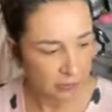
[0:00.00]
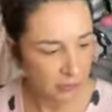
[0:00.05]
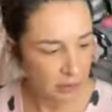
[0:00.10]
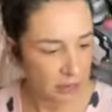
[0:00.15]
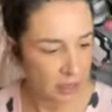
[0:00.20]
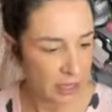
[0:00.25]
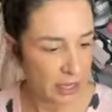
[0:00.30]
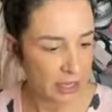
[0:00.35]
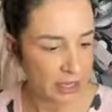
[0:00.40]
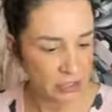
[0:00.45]

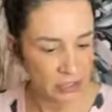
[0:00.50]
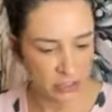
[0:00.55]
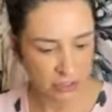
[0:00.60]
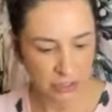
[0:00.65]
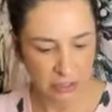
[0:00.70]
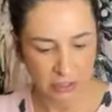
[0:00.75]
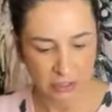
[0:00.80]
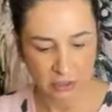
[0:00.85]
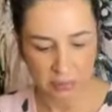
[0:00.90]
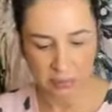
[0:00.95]
I
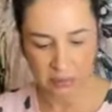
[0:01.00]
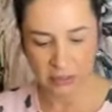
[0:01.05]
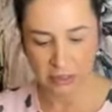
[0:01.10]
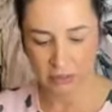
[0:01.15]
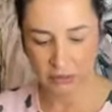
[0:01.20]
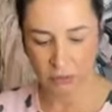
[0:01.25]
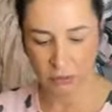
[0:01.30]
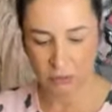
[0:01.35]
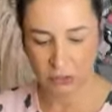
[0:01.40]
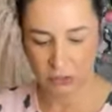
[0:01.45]
should. I mean,
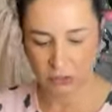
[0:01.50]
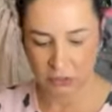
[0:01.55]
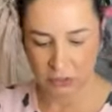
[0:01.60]
this one's